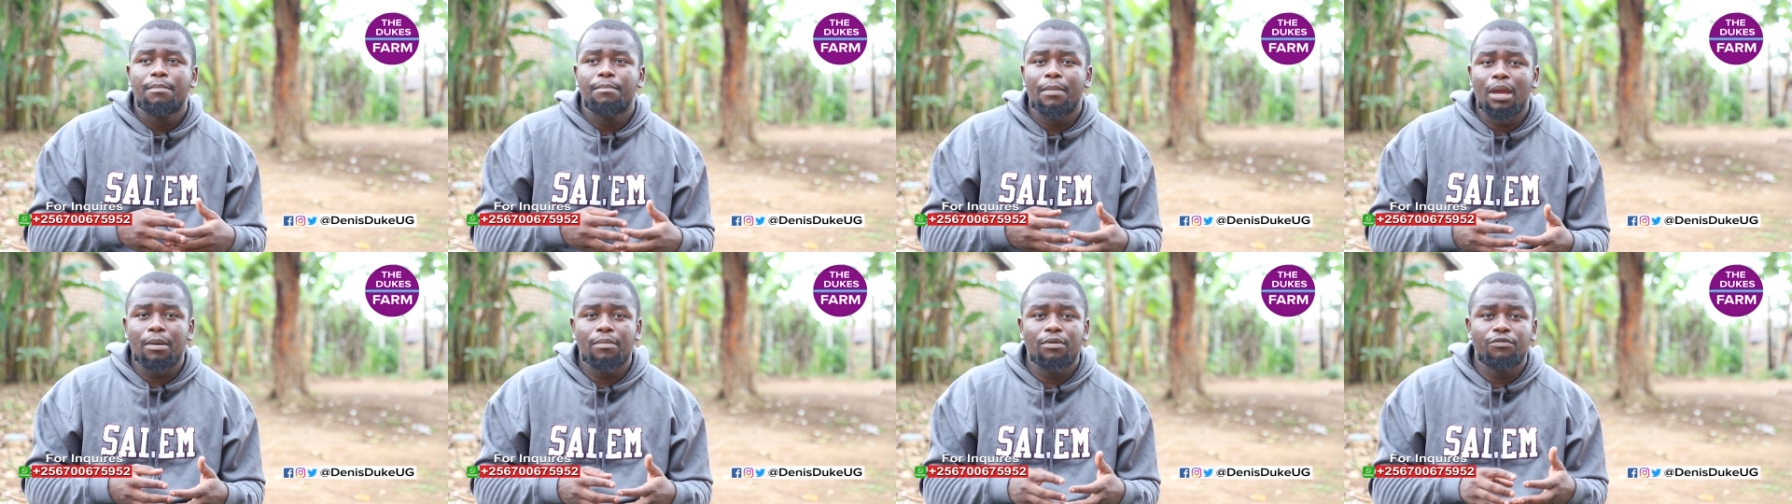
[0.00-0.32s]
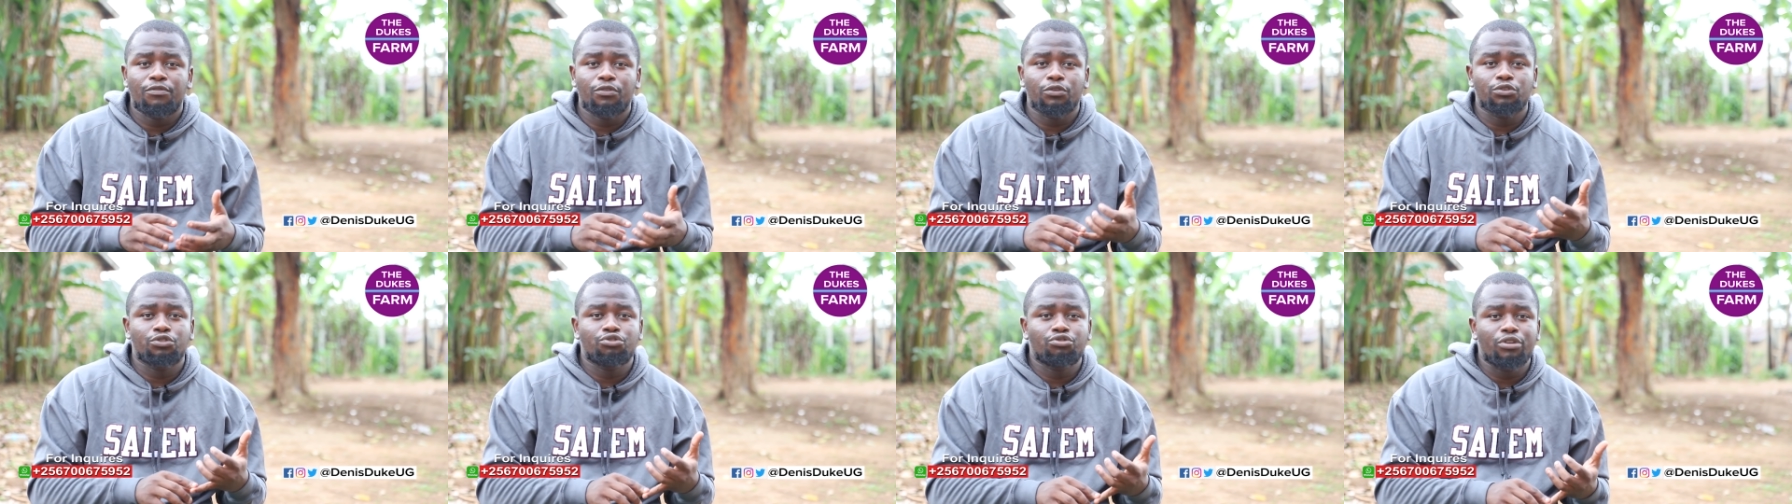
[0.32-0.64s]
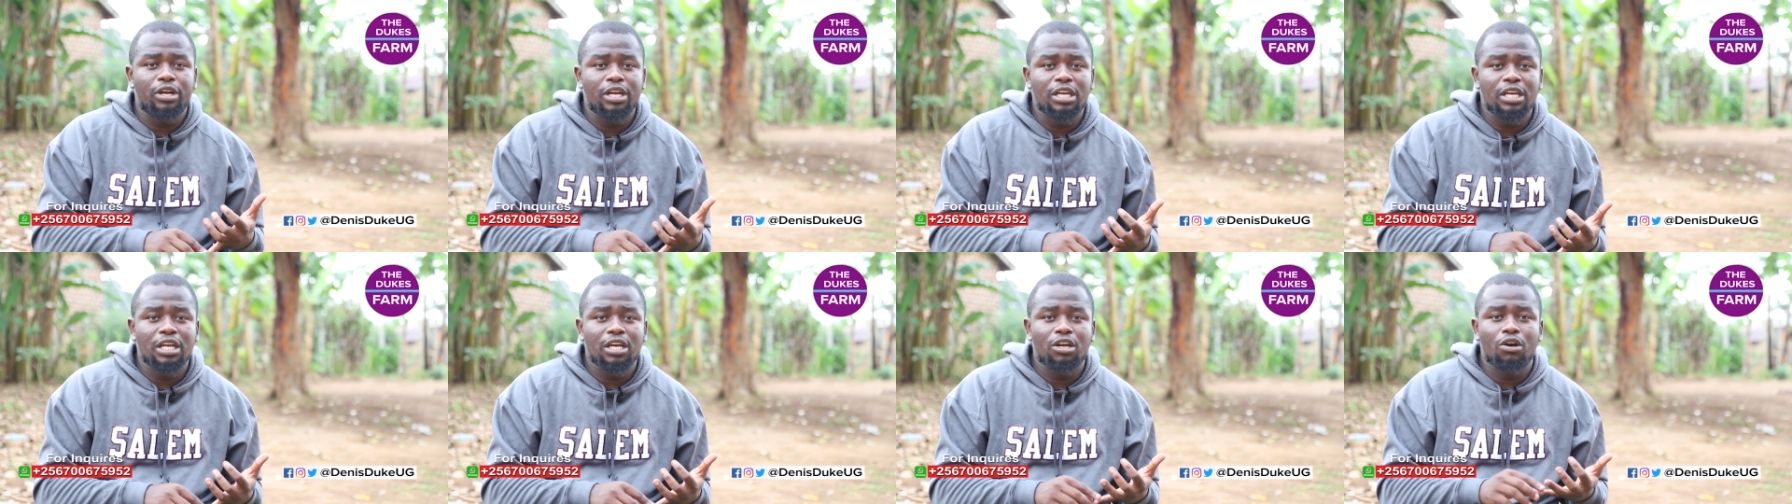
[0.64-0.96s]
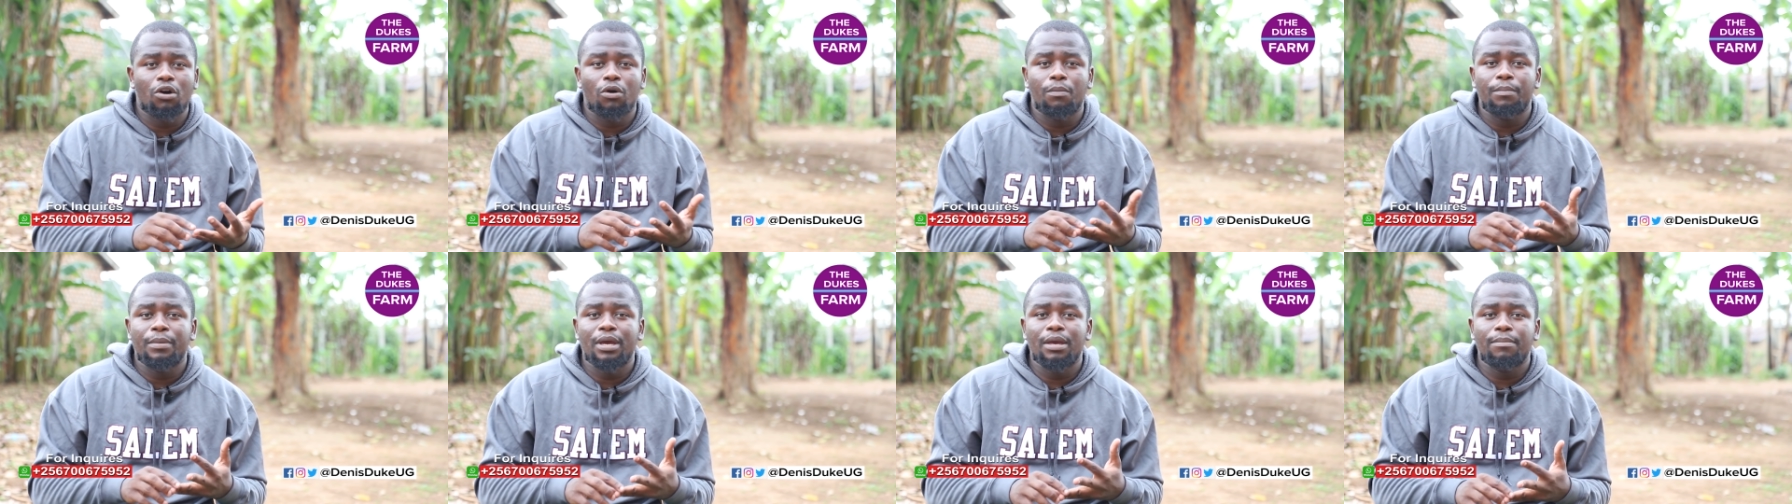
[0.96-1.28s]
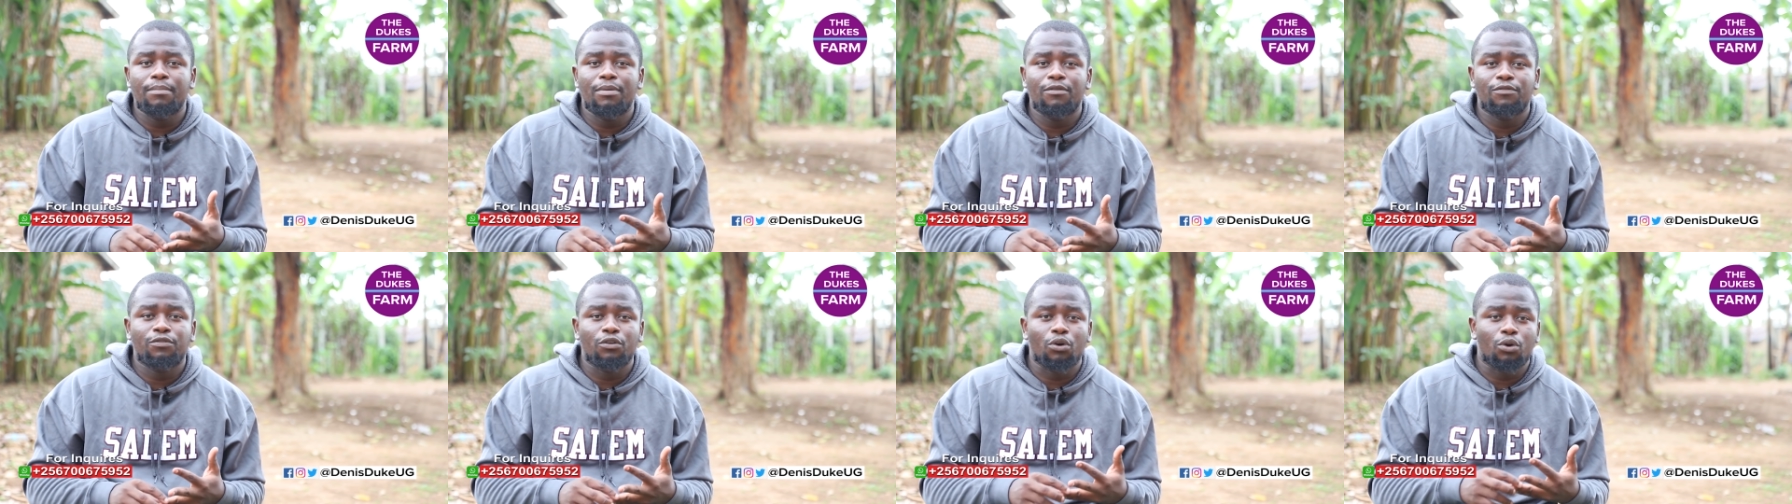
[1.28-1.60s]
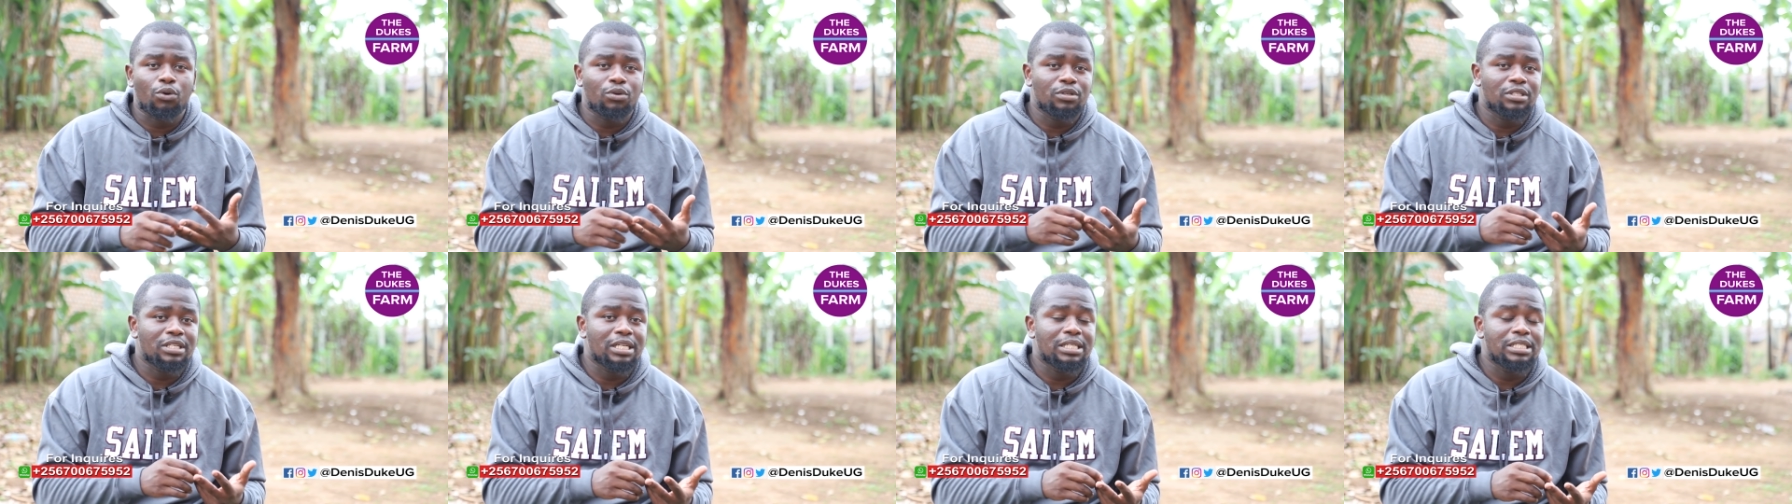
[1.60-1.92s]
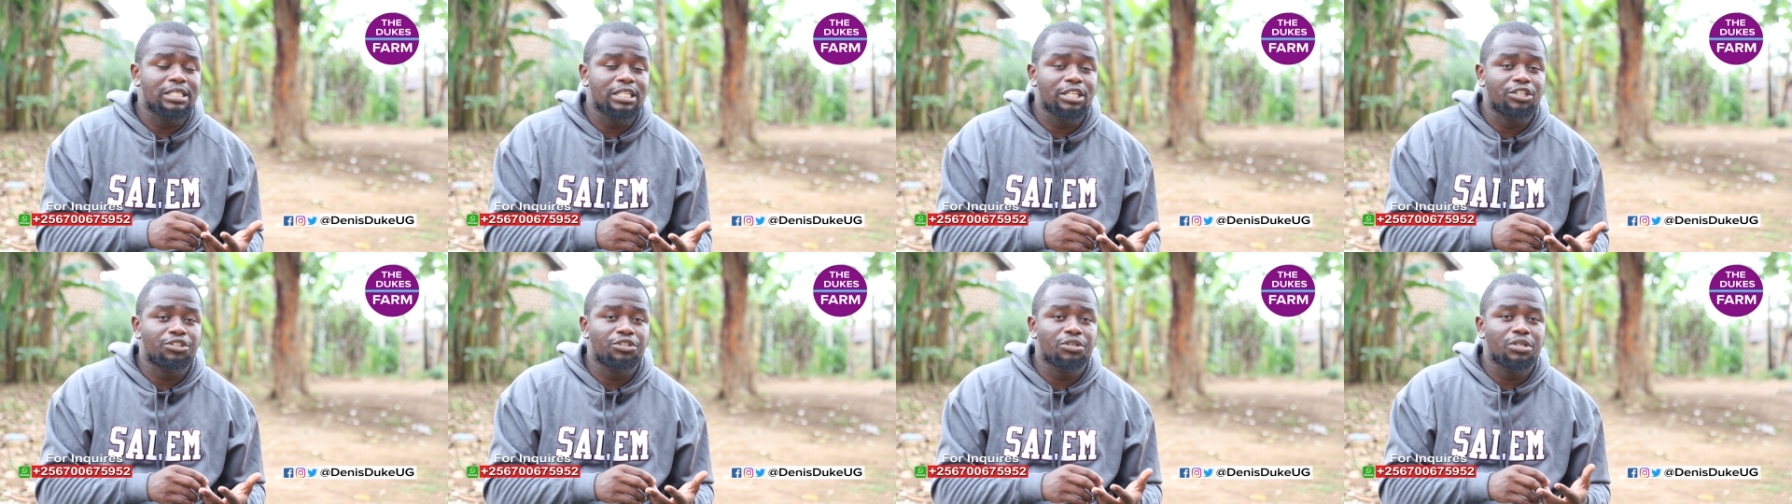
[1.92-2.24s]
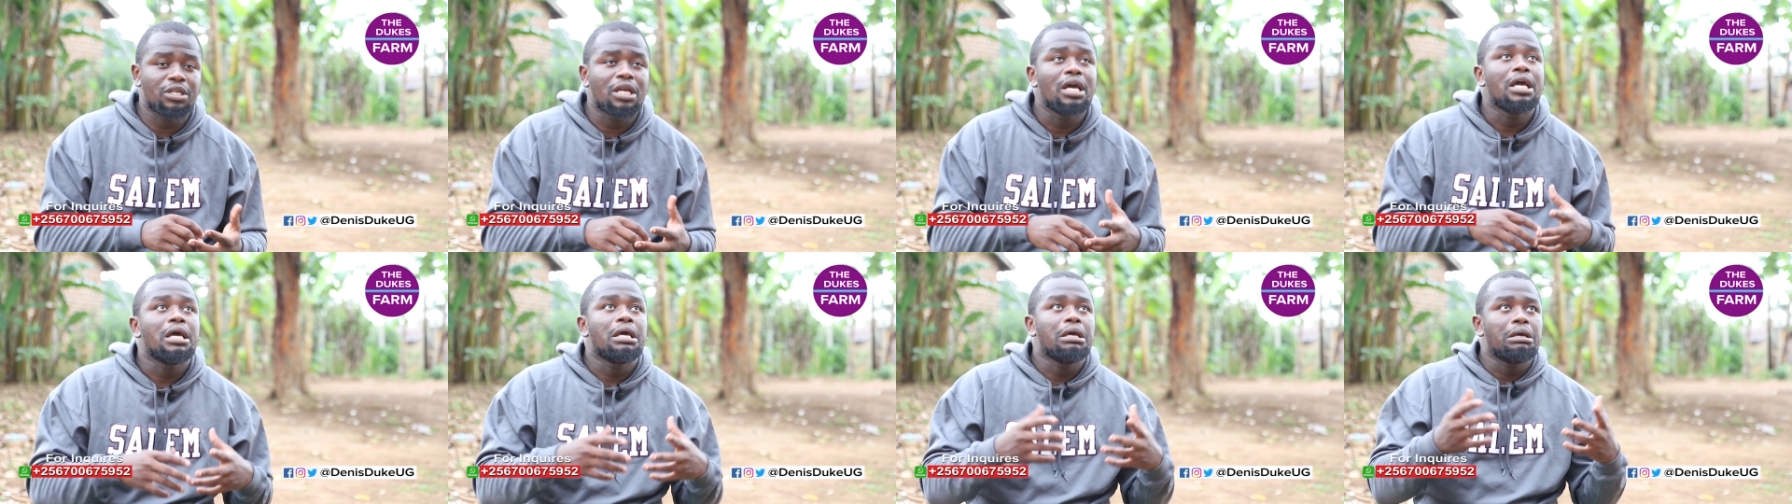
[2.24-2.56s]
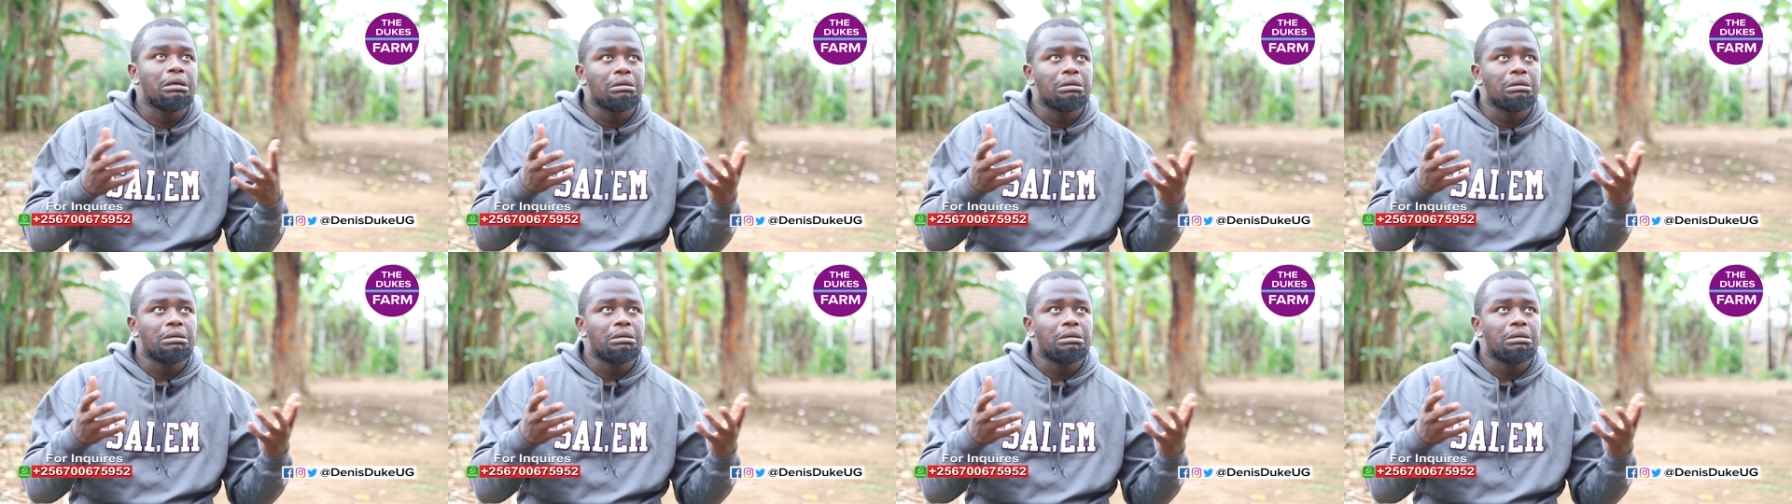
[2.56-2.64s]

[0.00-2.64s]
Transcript: maybe for training or maybe for consultation,